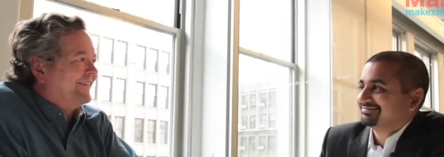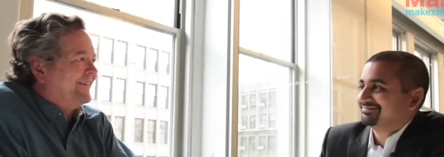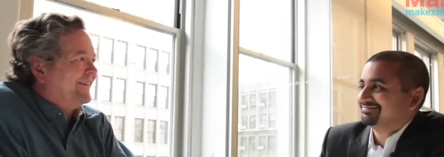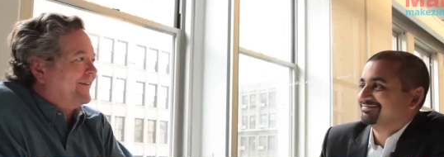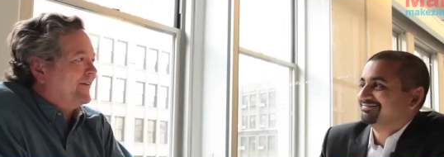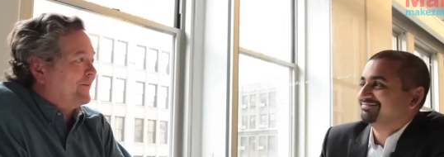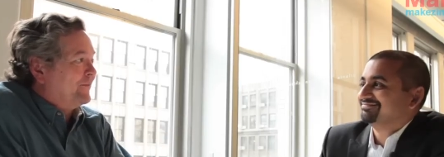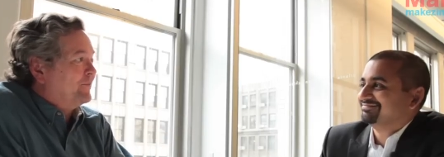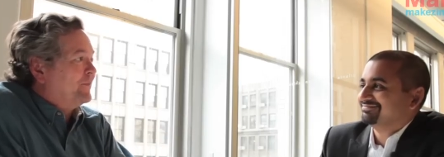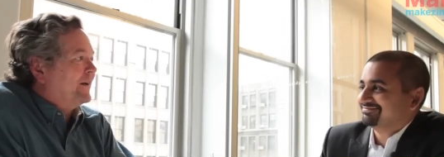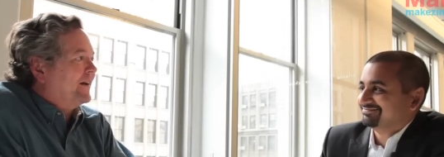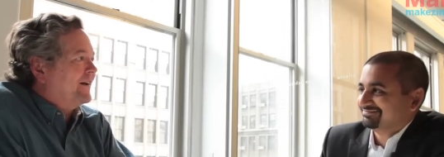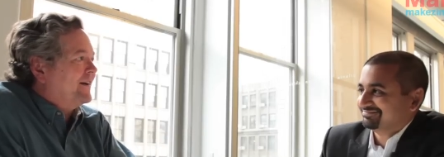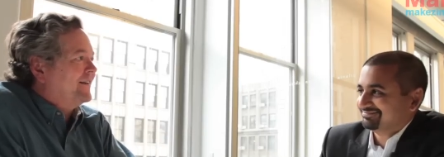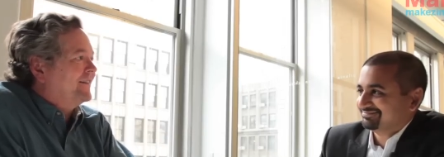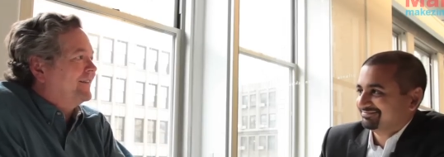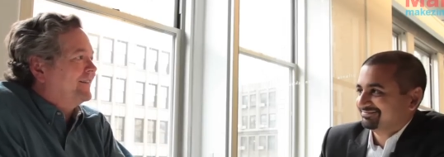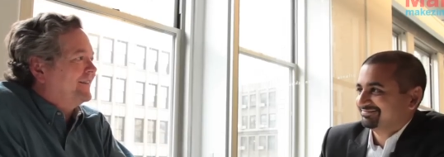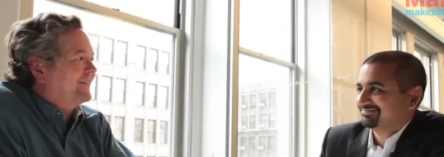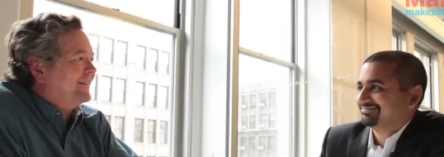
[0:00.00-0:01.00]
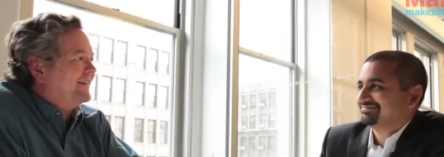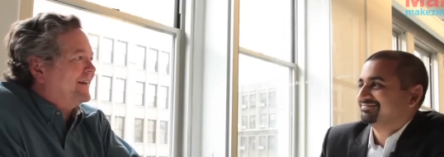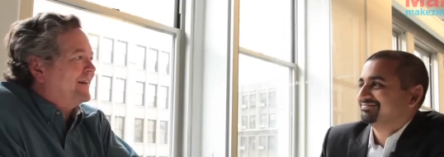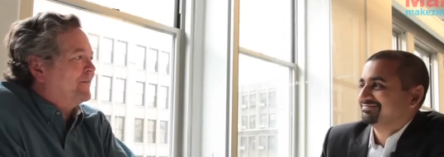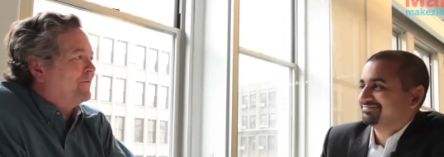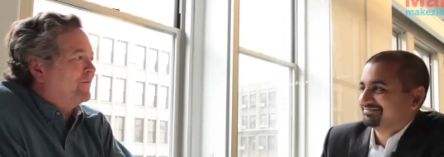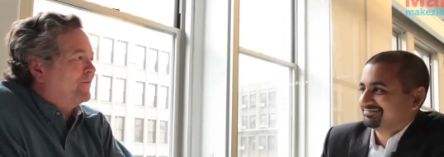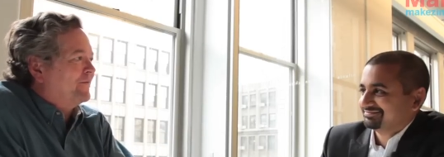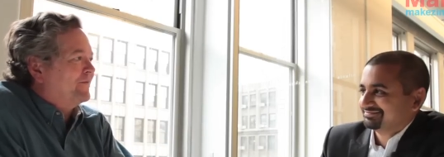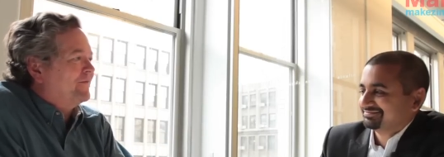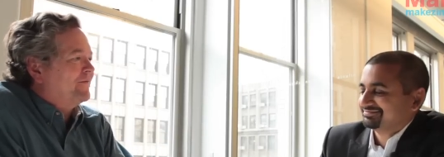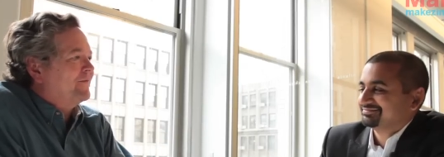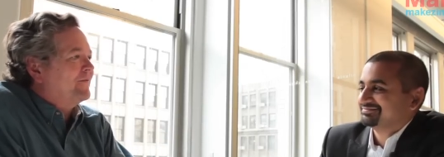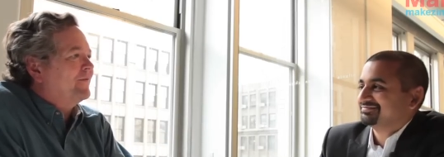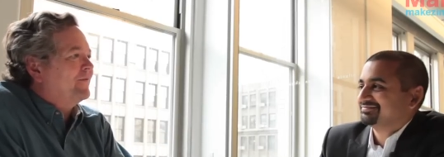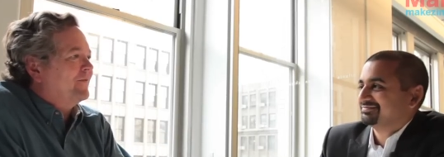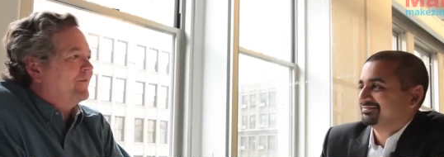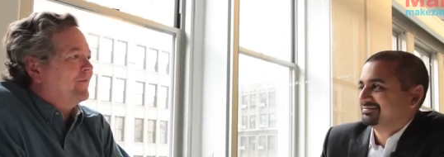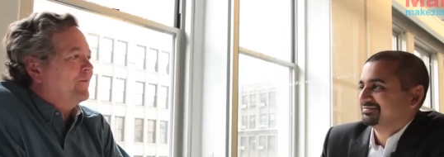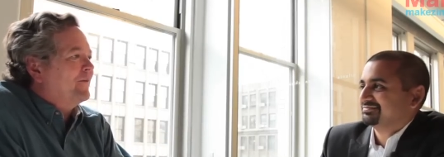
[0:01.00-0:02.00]
Speaker 1: you know mm-hmm. because if
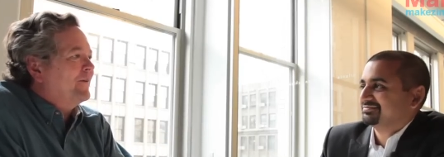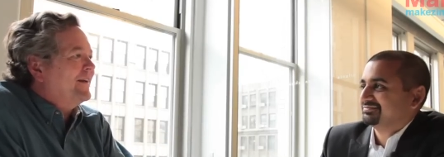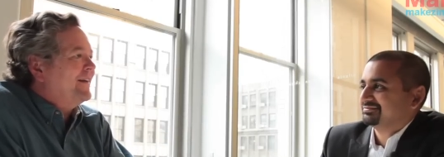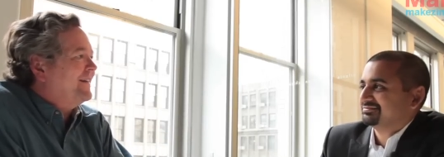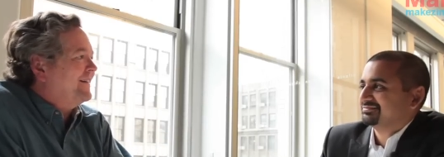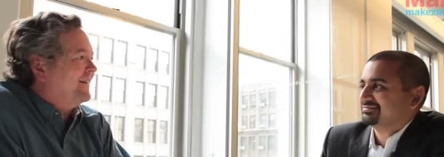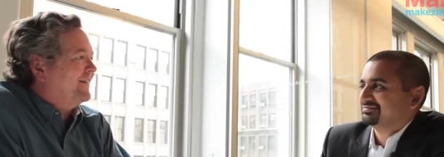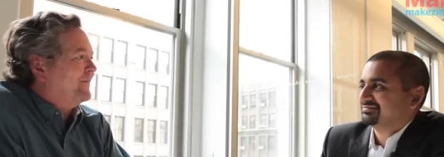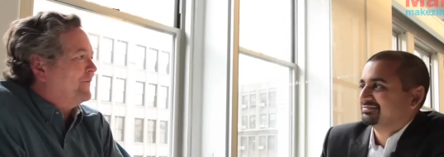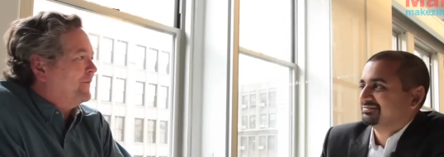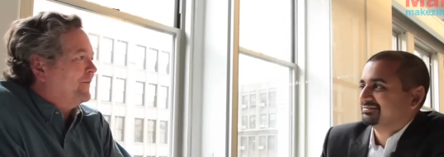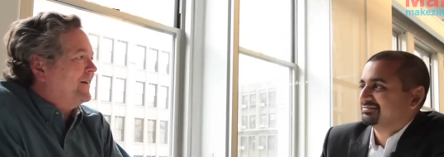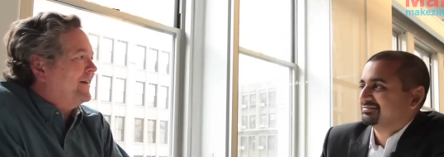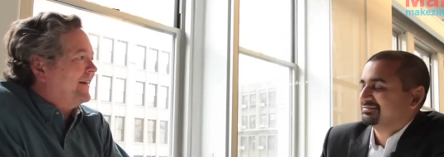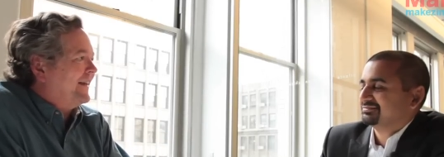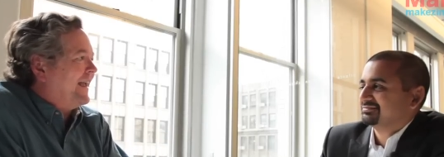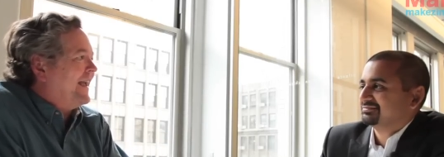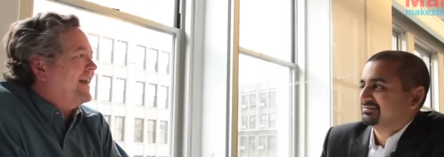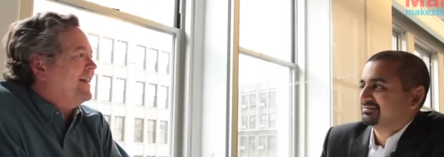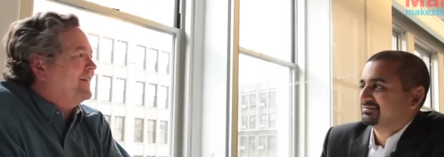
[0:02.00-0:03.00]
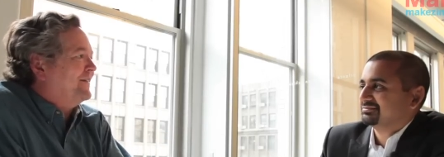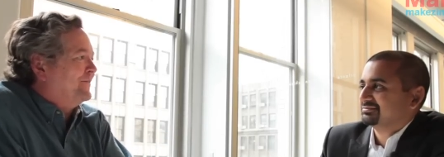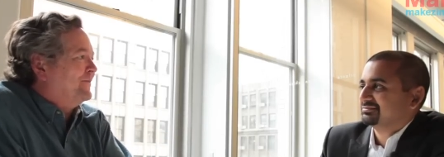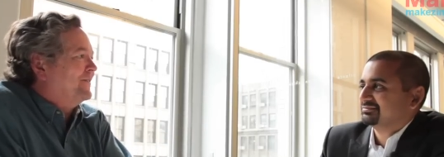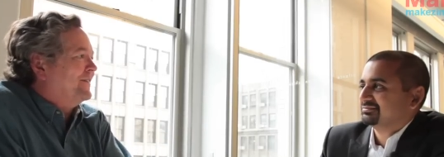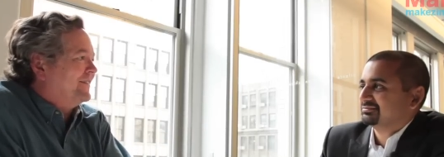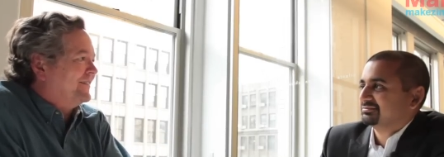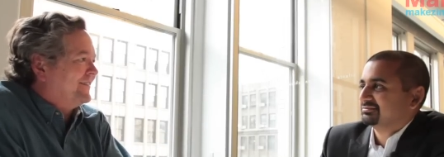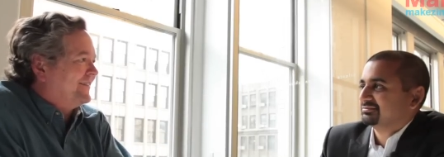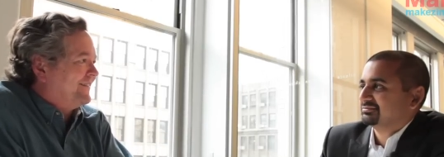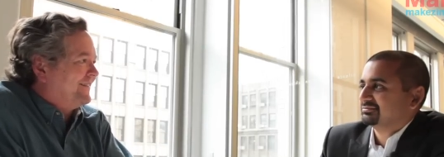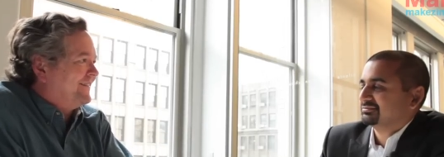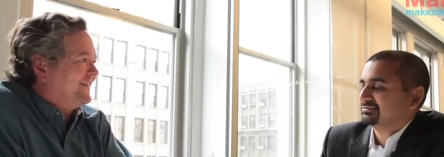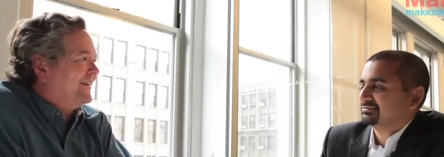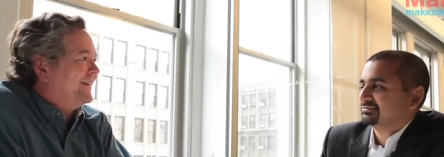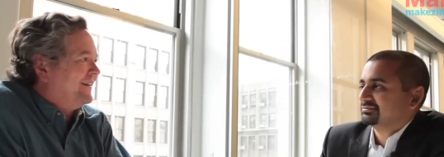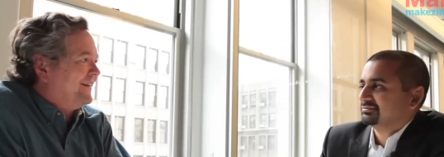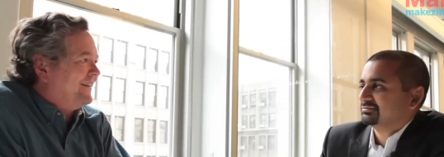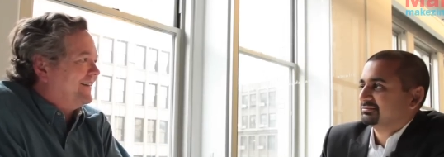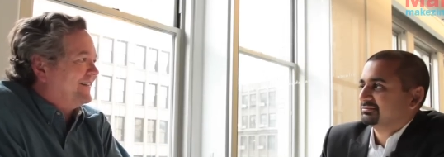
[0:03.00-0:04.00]
we we can't do this
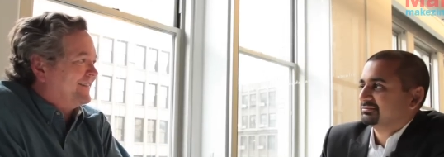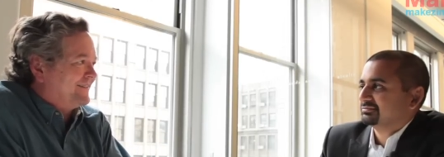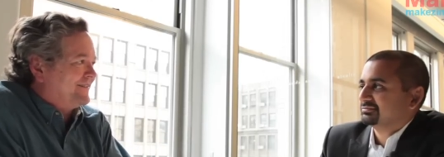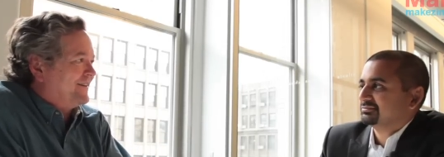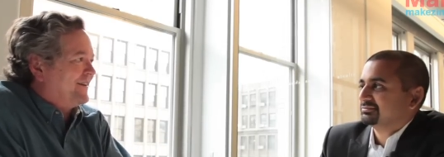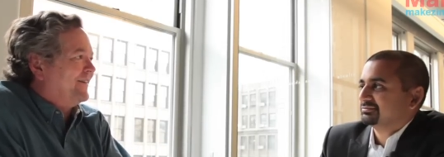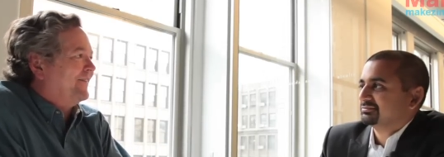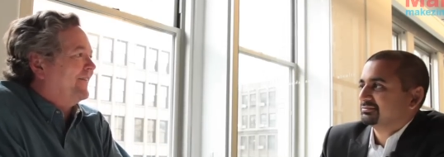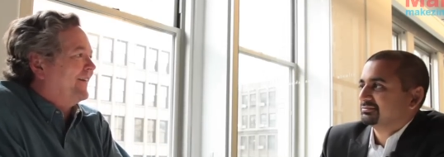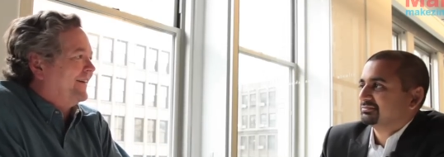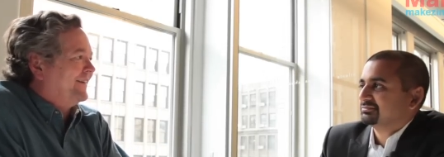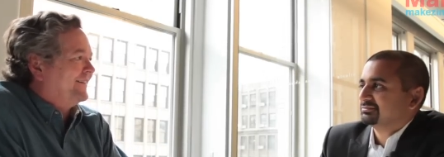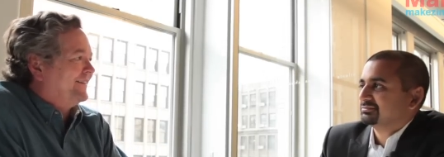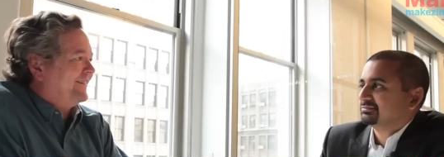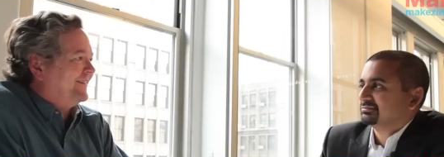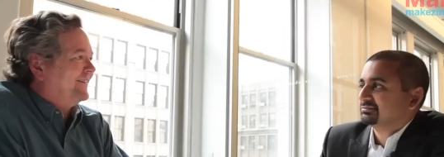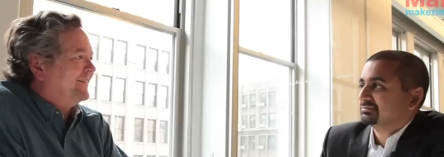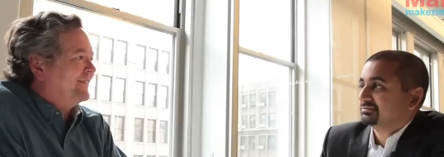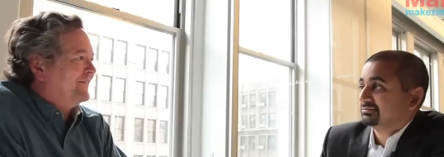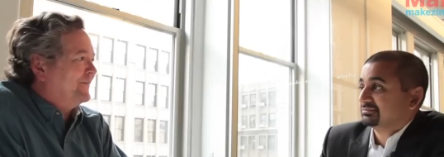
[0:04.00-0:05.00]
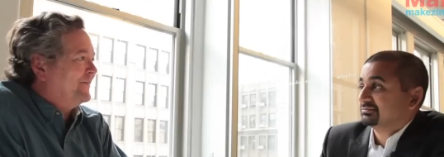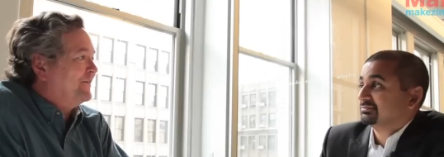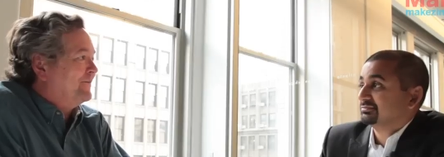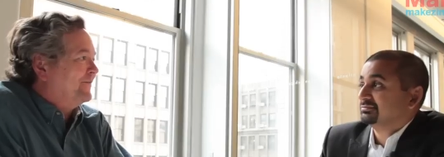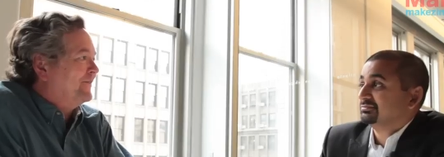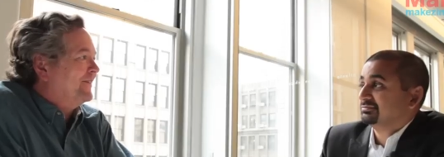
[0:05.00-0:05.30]
in this generation we've mm-hmm.